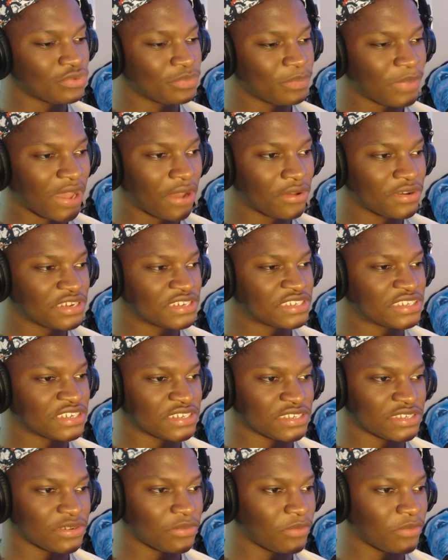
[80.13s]
bounty
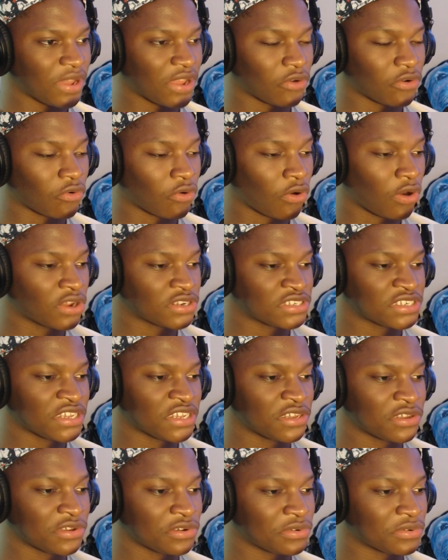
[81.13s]
system by Cross
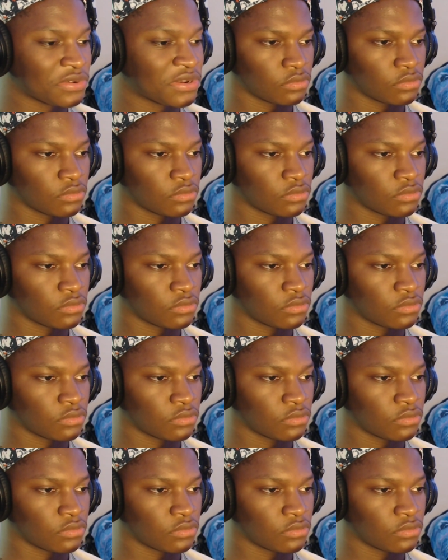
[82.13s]
Guild.